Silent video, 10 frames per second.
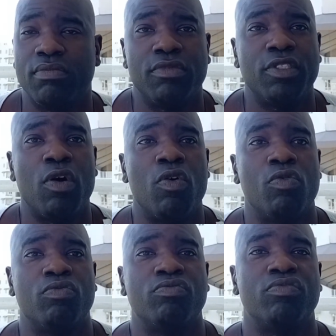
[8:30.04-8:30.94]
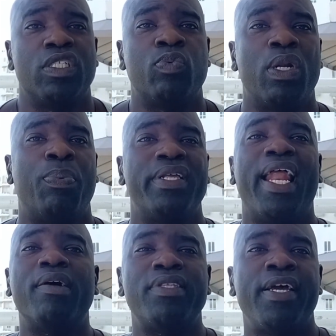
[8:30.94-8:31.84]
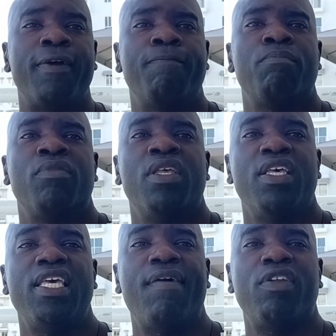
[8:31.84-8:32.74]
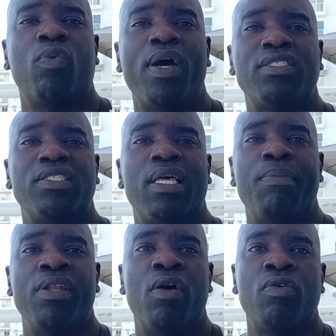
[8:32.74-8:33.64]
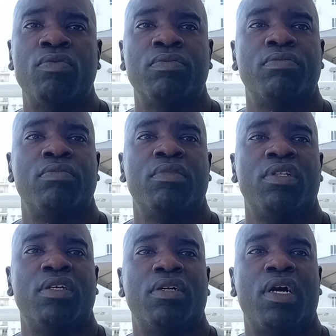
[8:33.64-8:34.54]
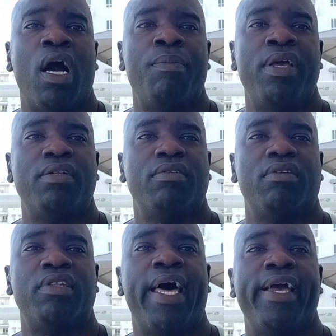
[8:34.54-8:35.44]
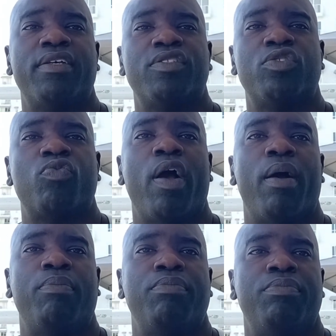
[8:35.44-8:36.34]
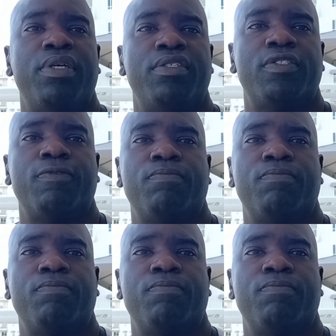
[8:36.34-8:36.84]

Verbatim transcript: So just want to put it out there. If you have any questions? Let me know. Comment, like, subscribe. Peace.